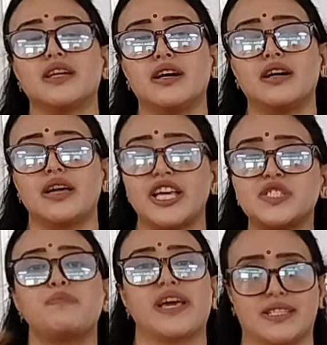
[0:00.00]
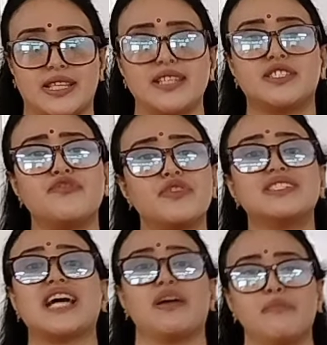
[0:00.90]
aspects, that is different
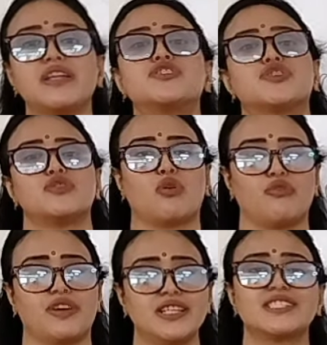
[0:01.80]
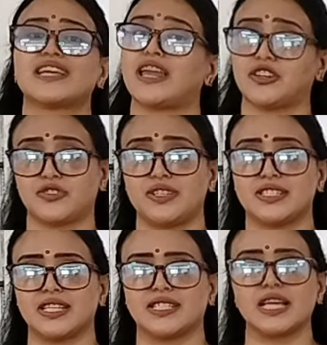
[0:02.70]
dimension of his
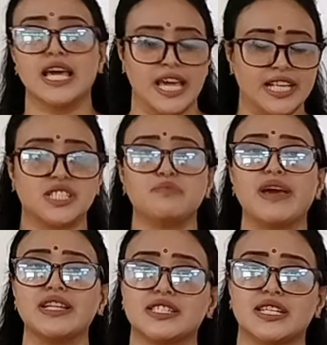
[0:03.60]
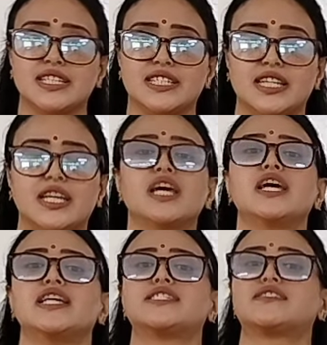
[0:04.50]
characteristics, his mentality, his
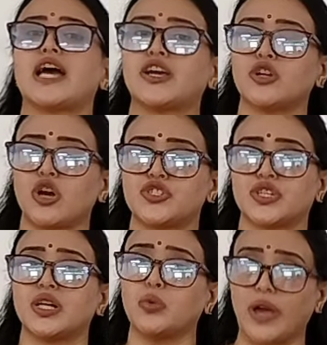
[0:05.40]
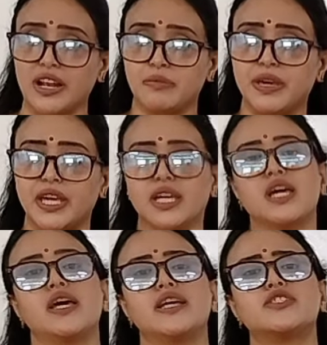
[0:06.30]
psychological well-being,
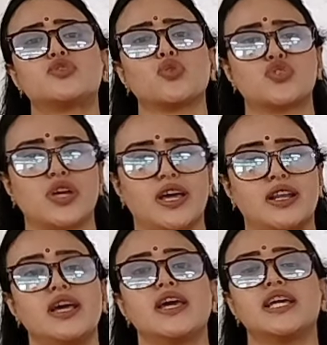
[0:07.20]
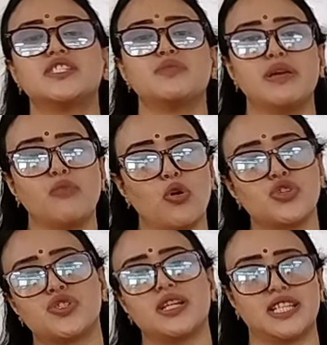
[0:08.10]
his social, his
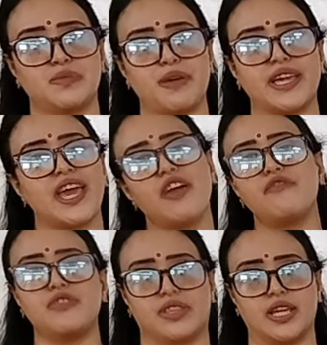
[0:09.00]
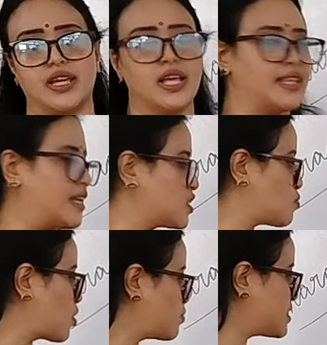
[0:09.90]
emotional aspect, everything. That is what
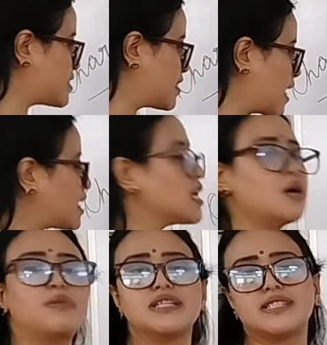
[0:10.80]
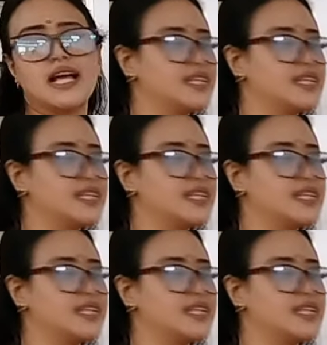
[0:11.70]
we say, that personality is